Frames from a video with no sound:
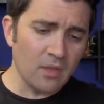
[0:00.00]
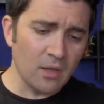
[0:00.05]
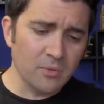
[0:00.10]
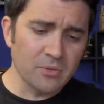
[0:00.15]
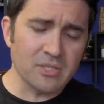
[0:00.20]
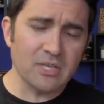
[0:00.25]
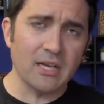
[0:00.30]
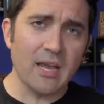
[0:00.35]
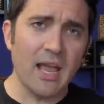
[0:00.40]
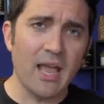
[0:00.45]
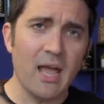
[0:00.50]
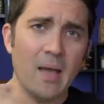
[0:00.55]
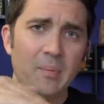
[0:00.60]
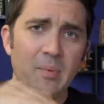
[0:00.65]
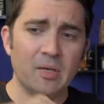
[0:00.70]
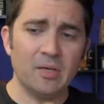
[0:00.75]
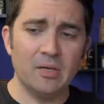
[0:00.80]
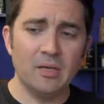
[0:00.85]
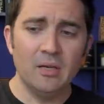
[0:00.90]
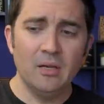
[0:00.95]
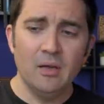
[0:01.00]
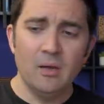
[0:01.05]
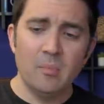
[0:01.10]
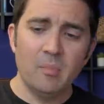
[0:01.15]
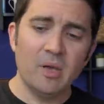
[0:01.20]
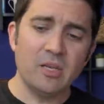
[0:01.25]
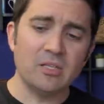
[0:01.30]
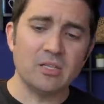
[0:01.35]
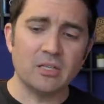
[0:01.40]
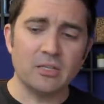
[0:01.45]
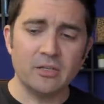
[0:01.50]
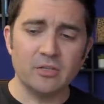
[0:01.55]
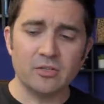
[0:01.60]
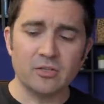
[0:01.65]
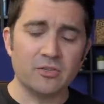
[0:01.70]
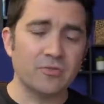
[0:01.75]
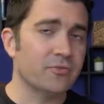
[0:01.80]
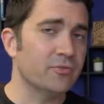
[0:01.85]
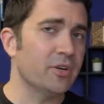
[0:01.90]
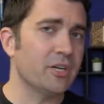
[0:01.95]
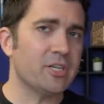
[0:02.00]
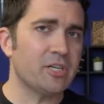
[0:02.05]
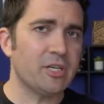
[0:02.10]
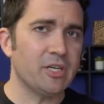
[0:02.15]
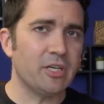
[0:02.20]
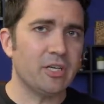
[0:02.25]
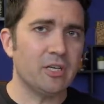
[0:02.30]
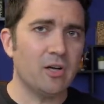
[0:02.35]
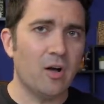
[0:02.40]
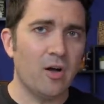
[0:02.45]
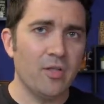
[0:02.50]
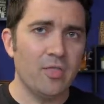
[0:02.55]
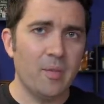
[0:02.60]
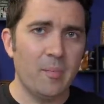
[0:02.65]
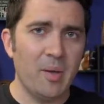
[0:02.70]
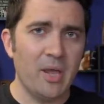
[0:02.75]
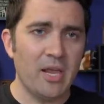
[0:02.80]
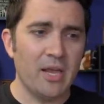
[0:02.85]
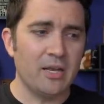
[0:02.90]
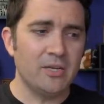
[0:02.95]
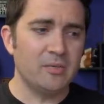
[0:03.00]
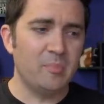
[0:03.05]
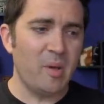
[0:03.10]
What's going to happen? Basically, there's friction on the page.